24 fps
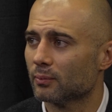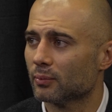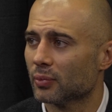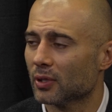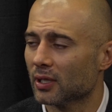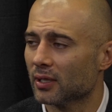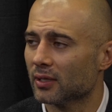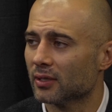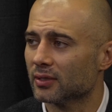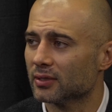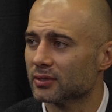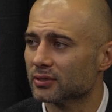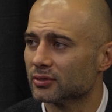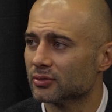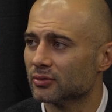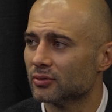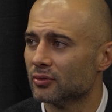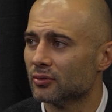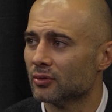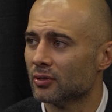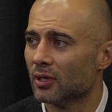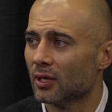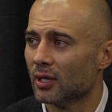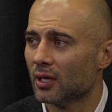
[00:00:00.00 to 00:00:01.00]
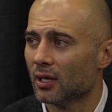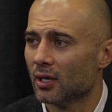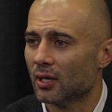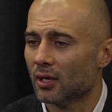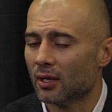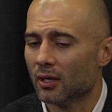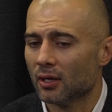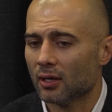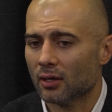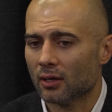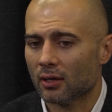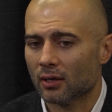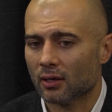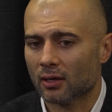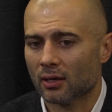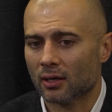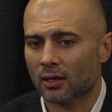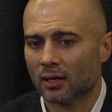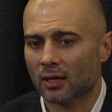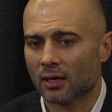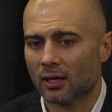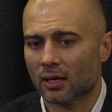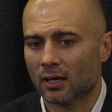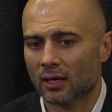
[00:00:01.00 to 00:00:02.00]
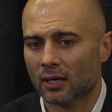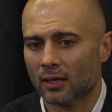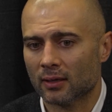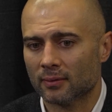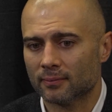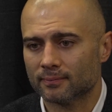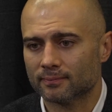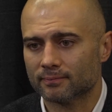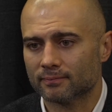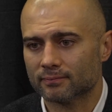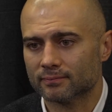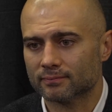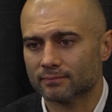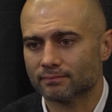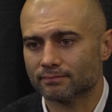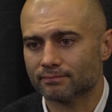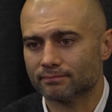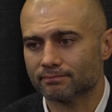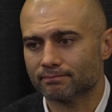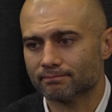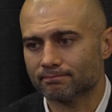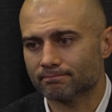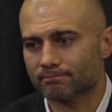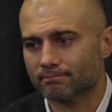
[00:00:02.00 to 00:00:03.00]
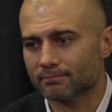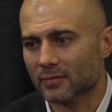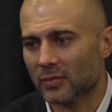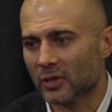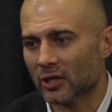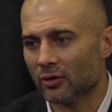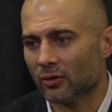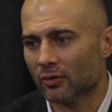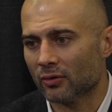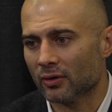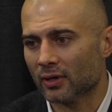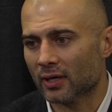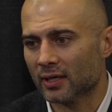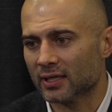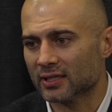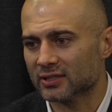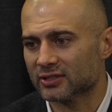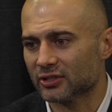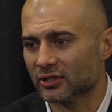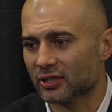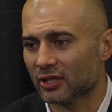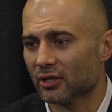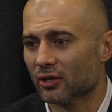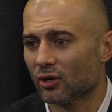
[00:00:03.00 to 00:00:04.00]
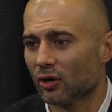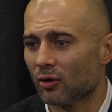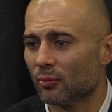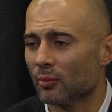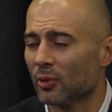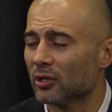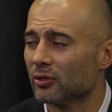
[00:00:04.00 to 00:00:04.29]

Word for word: players who, uh, you know, I guess you can call them